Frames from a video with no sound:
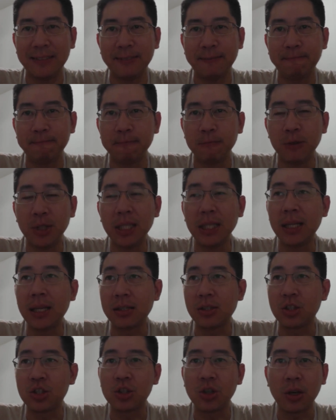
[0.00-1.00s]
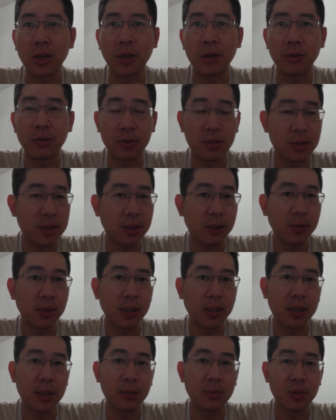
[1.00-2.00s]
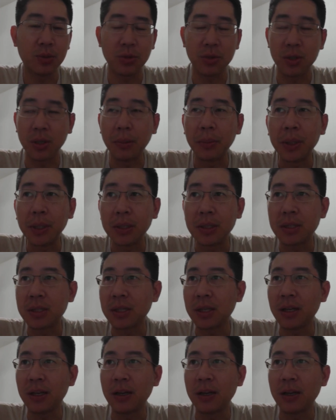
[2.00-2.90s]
really gets a short end of stick when it comes to summons